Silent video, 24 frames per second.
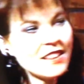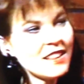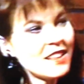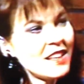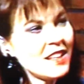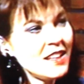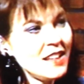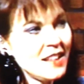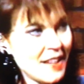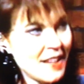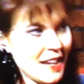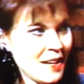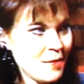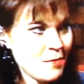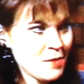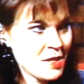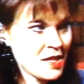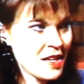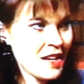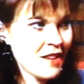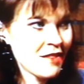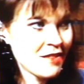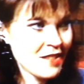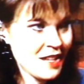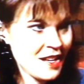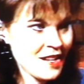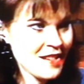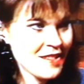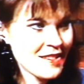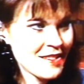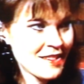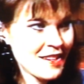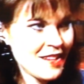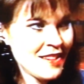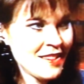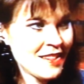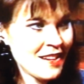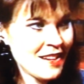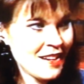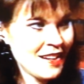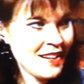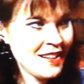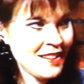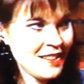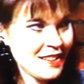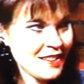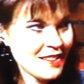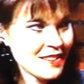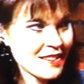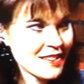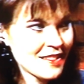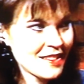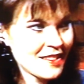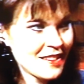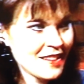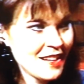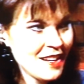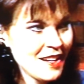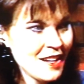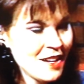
kiddie games nowadays in the 90s.